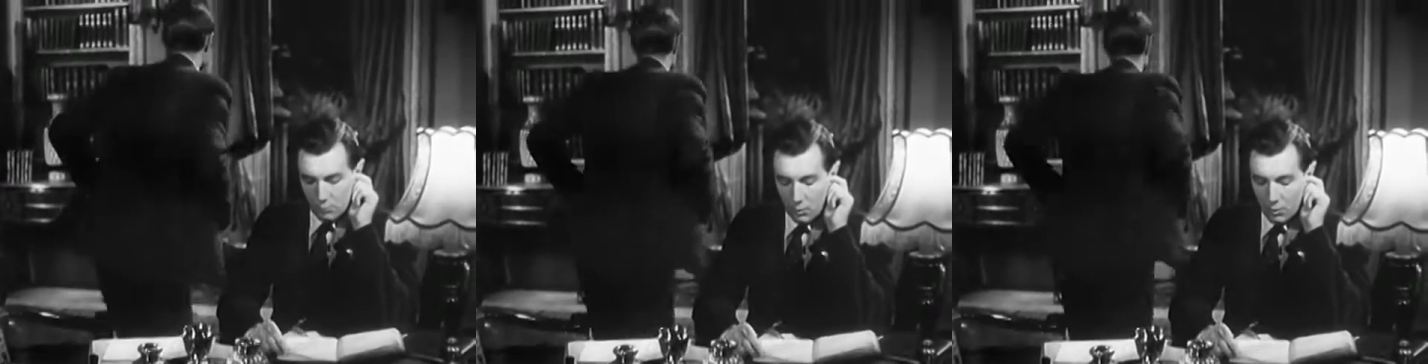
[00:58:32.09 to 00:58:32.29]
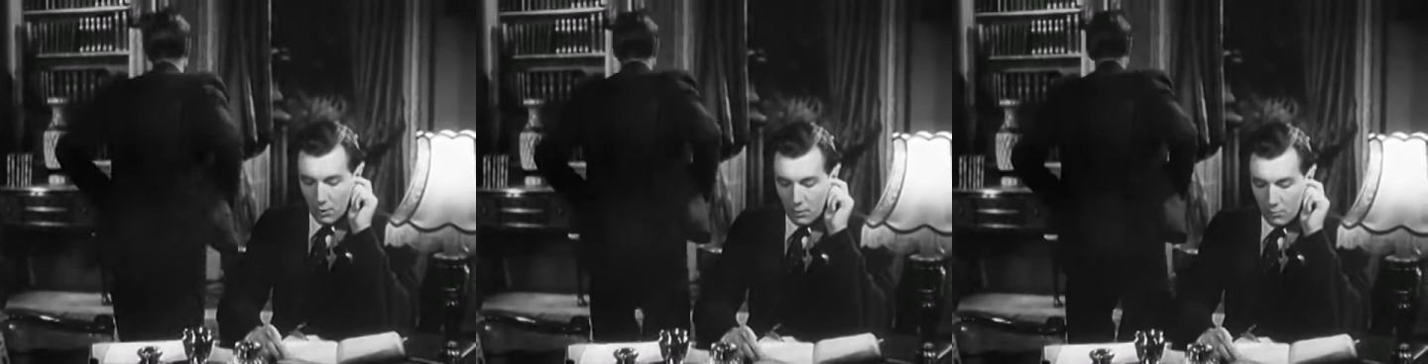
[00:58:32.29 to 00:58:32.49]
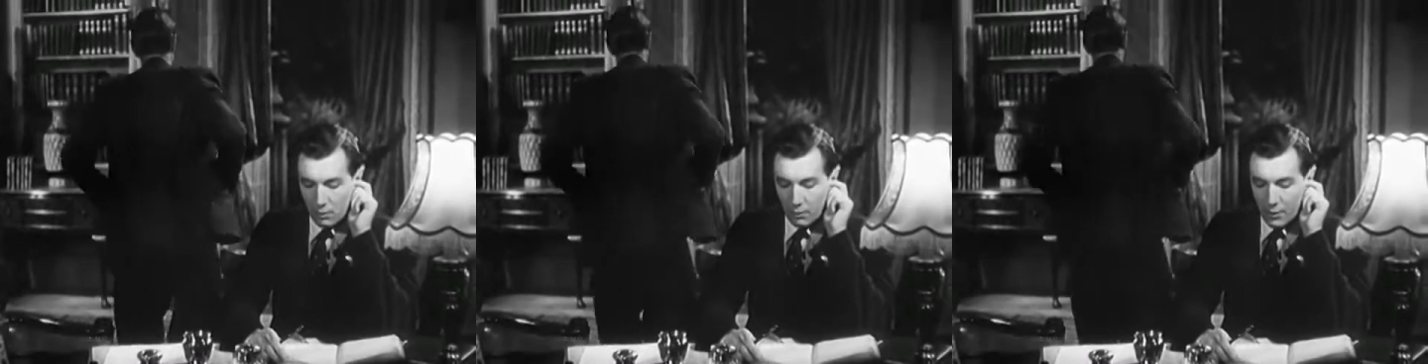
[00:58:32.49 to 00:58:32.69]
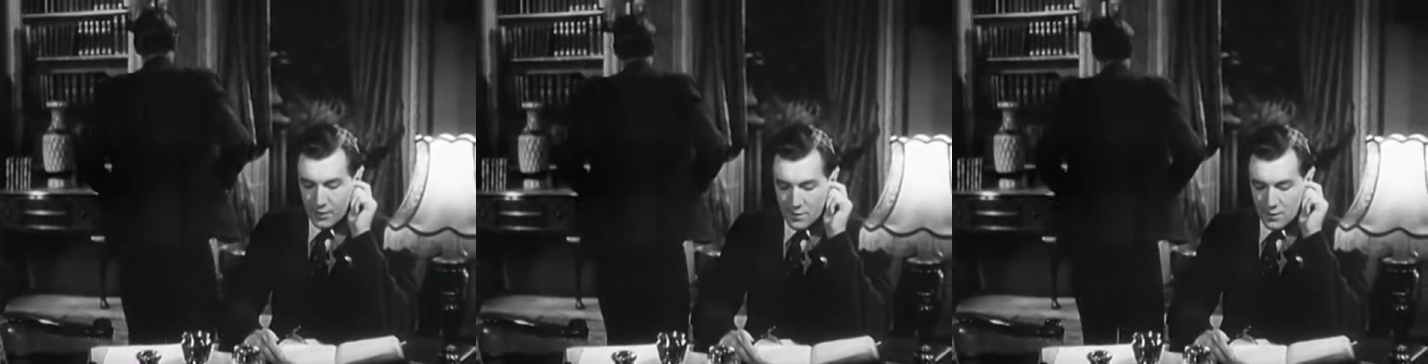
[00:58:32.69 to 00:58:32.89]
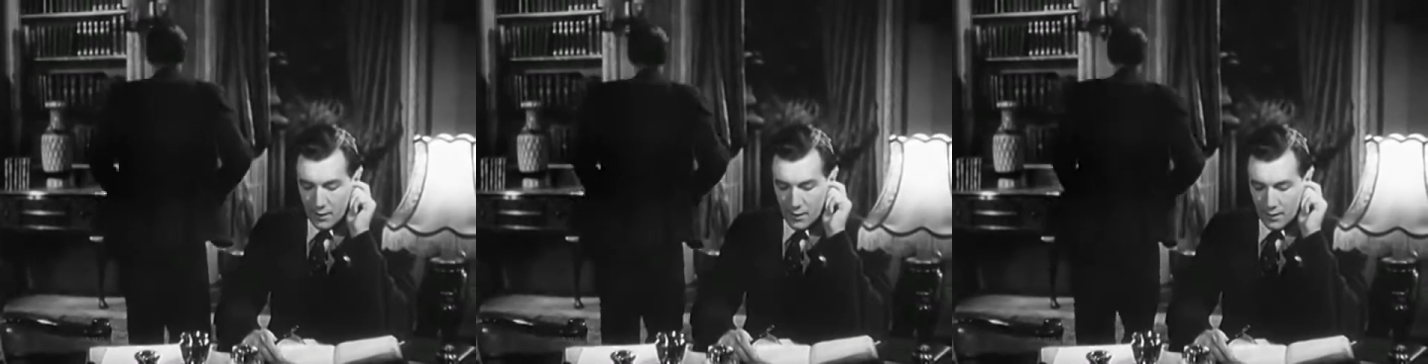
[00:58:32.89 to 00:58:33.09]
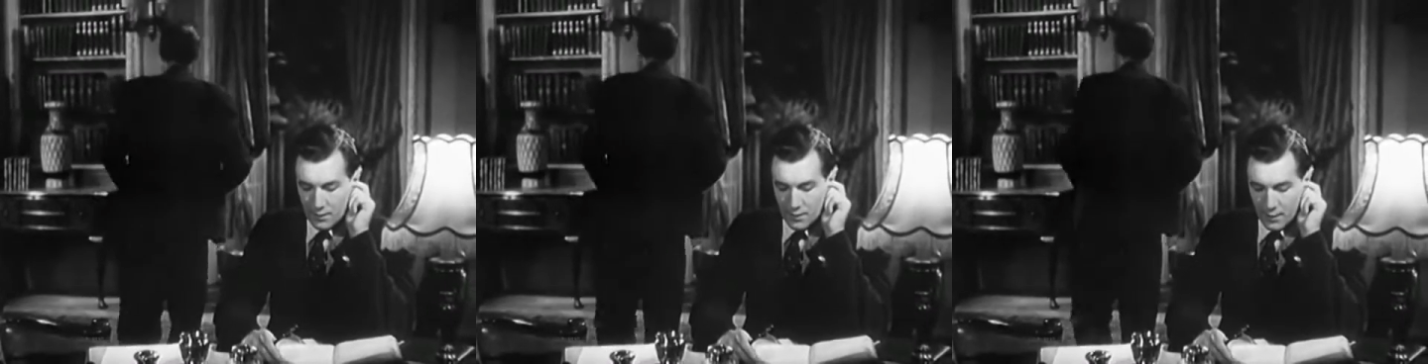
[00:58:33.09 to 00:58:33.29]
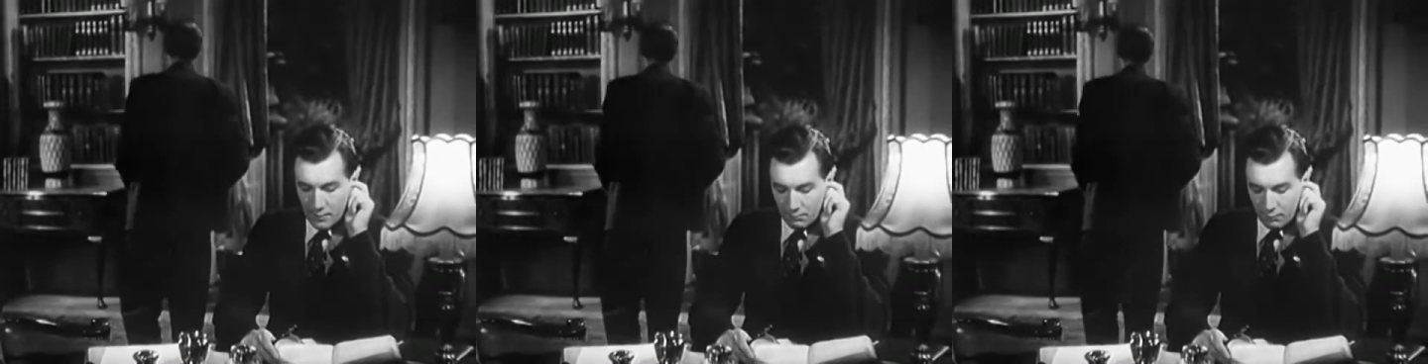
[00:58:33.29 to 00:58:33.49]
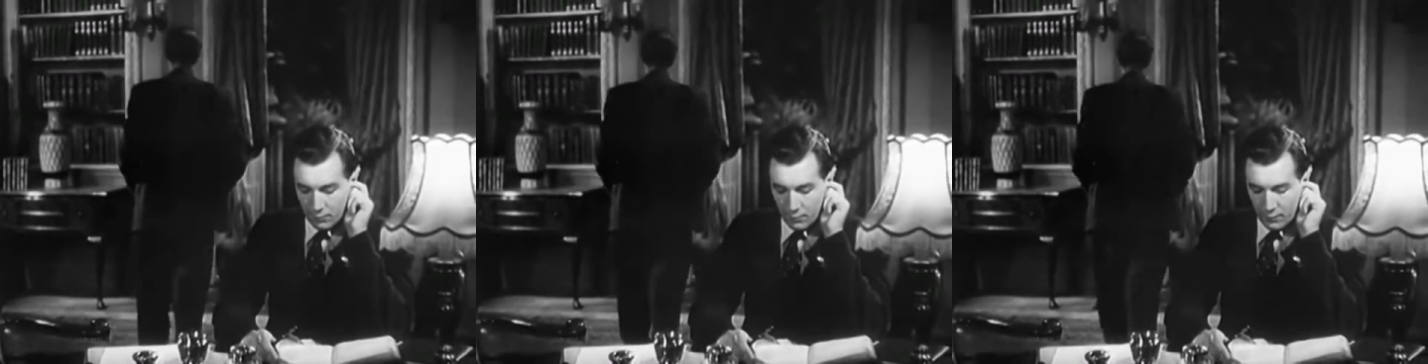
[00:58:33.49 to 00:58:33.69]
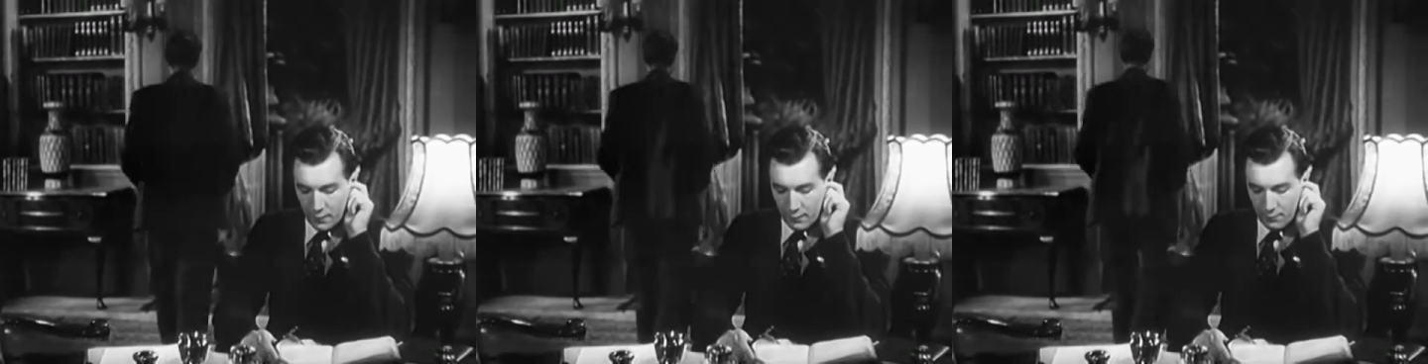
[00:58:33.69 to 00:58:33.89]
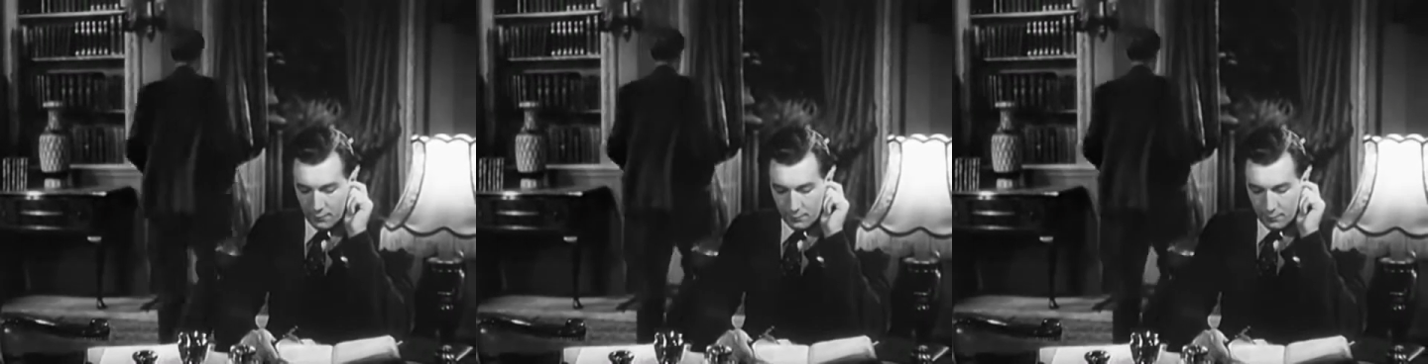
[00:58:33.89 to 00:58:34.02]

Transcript: Well, what are we wasting our time for, then?